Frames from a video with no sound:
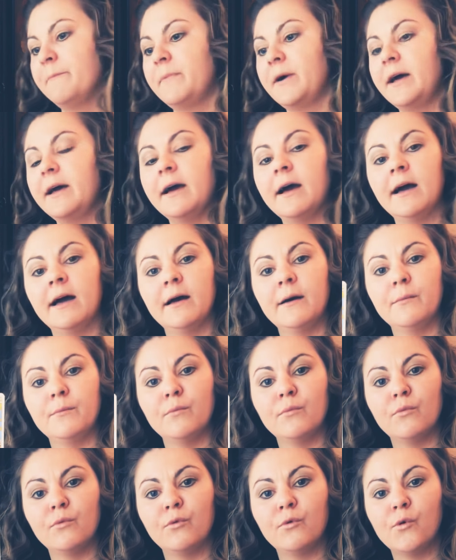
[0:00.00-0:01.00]
But
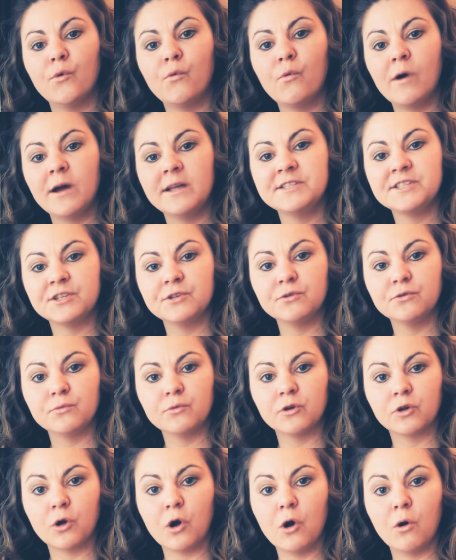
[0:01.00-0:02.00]
um, once you
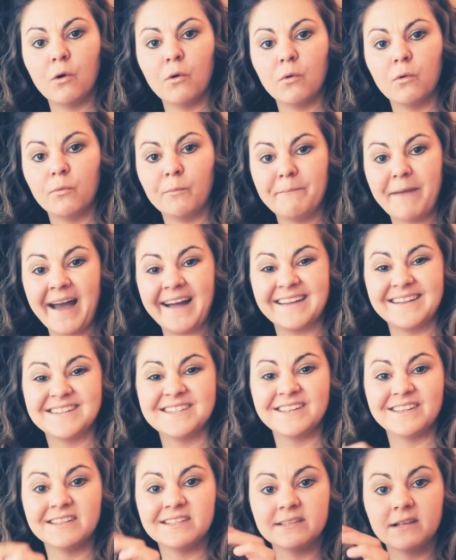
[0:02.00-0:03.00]
go back
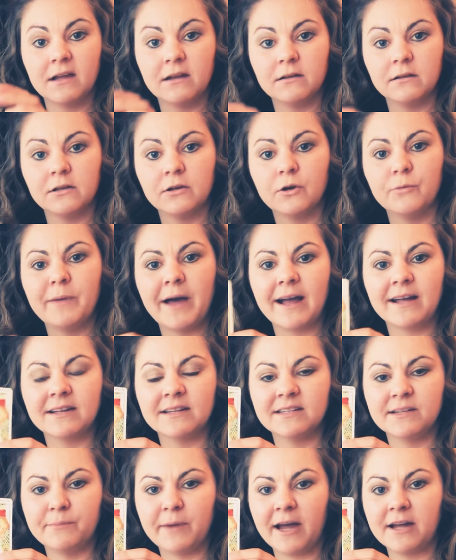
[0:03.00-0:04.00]
into the sun, you go back
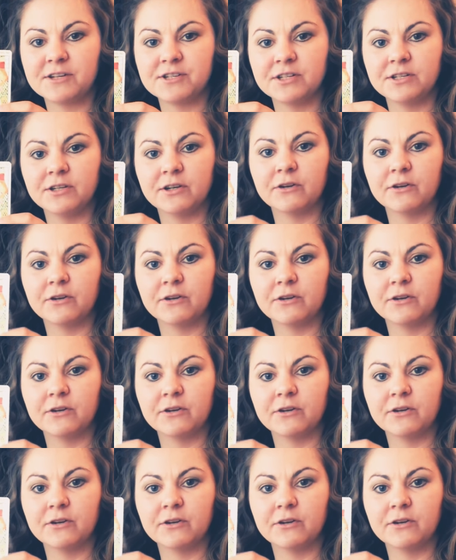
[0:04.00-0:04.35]
into passion.